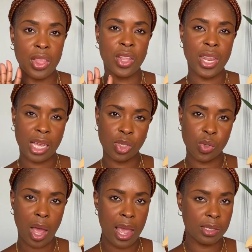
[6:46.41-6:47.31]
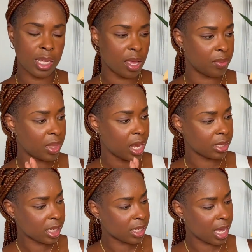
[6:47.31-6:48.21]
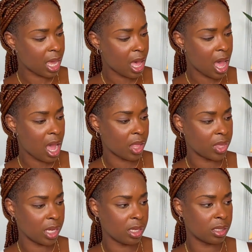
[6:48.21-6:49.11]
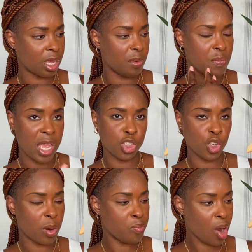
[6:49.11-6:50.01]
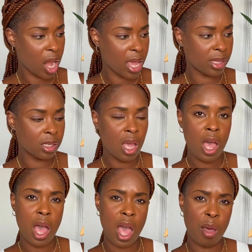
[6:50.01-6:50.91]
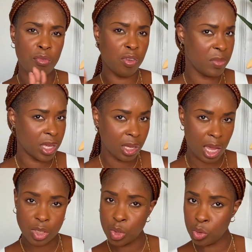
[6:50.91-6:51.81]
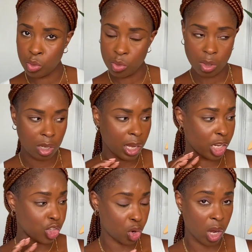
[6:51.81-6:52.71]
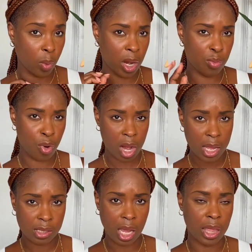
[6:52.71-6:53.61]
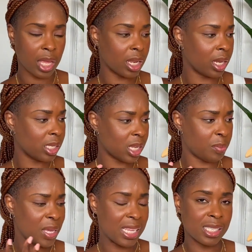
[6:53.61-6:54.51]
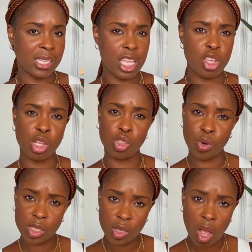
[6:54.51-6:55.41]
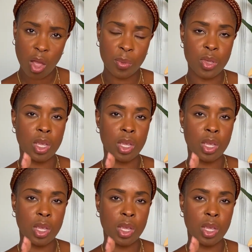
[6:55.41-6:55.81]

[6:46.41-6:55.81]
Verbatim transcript: the next two items that I did get are these mesh bralettes um, for me I do enjoy wearing bralettes I think these are pieces that you can dress up you